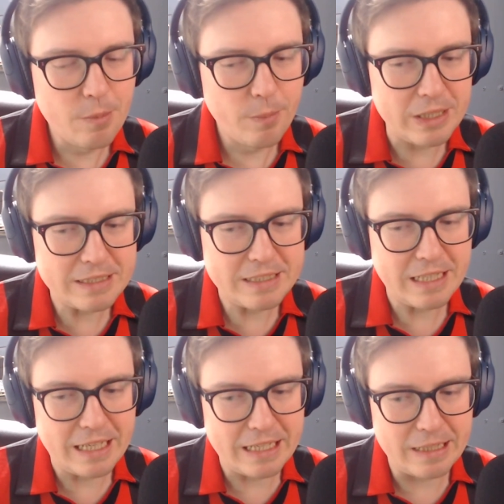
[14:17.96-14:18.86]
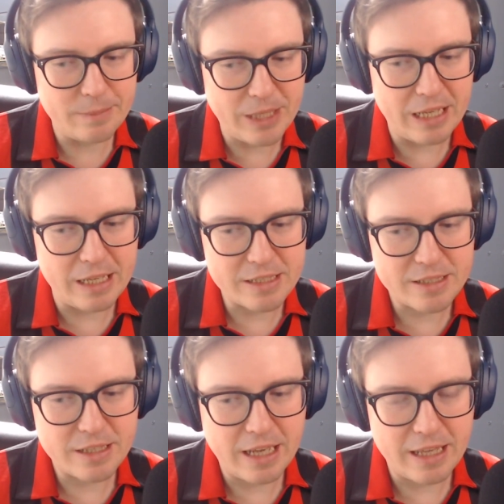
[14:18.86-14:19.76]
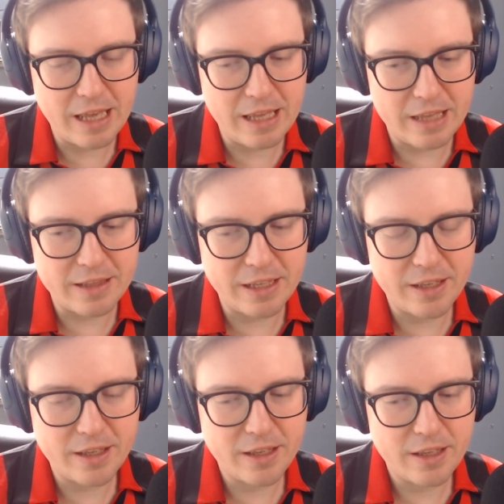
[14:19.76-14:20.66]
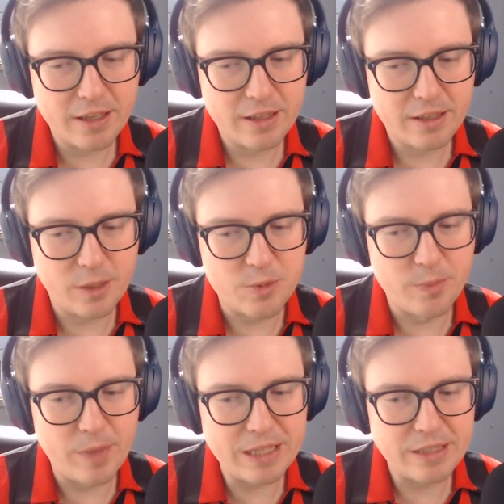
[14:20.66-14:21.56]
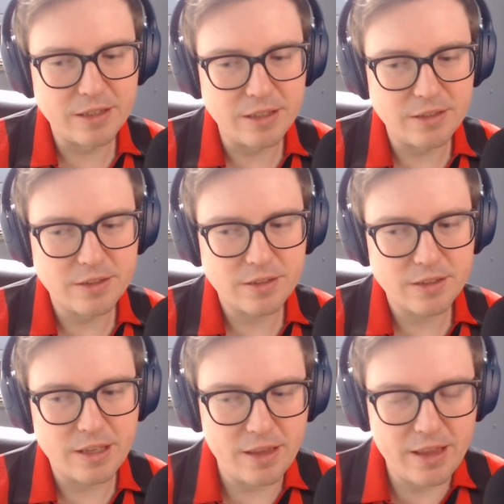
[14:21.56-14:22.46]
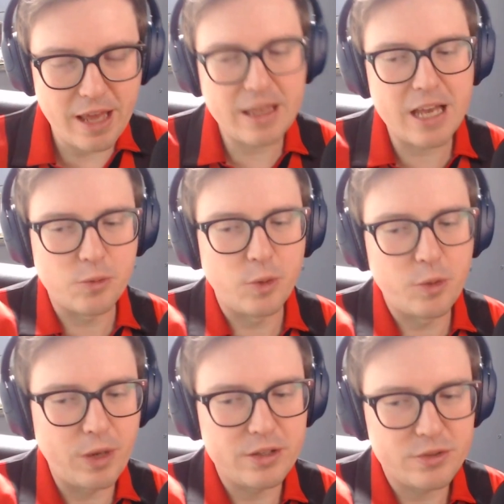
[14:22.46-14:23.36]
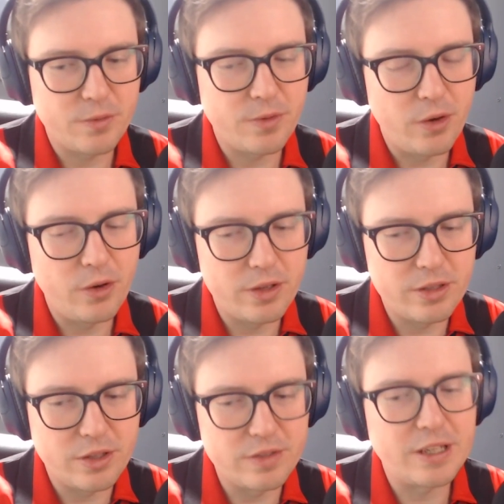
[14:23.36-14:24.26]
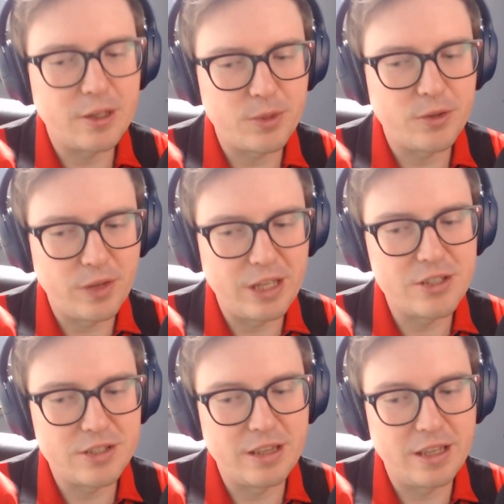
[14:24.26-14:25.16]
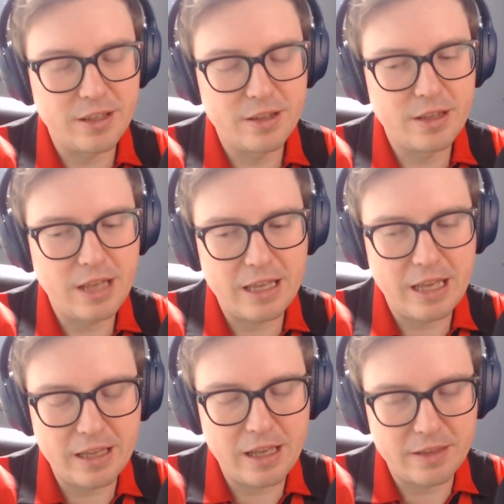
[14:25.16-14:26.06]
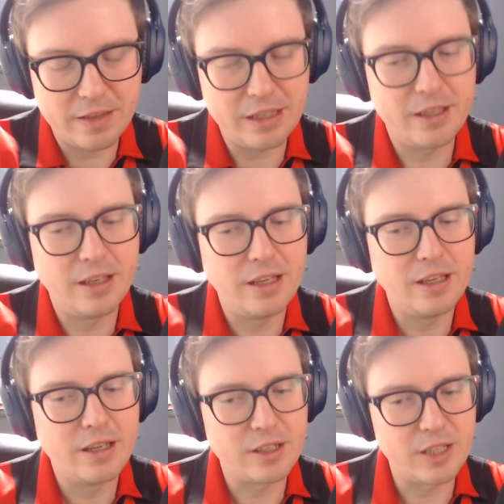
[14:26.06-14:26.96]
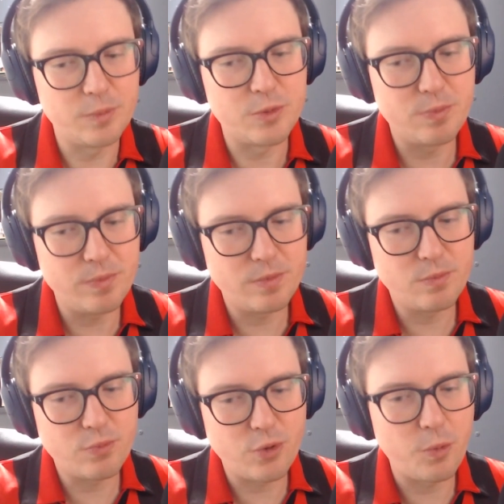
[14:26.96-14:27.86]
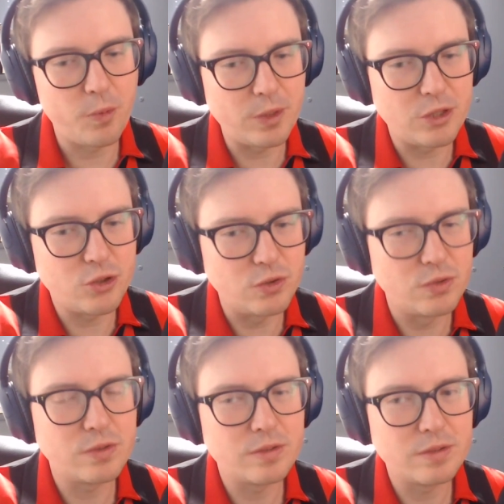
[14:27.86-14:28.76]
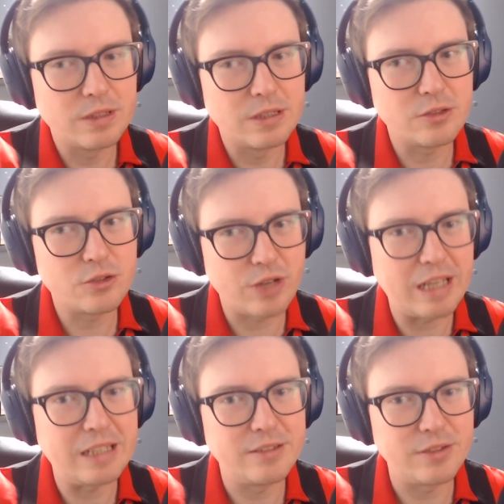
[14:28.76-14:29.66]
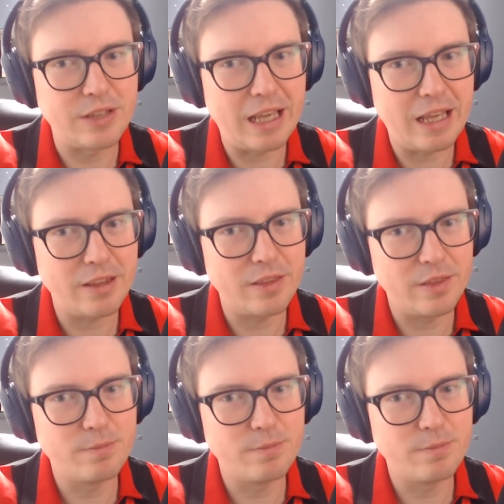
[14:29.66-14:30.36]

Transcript: But it's I think clubs might need that. That is one way sort of you can tinker with it on the edges, and that I think clubs probably should try to get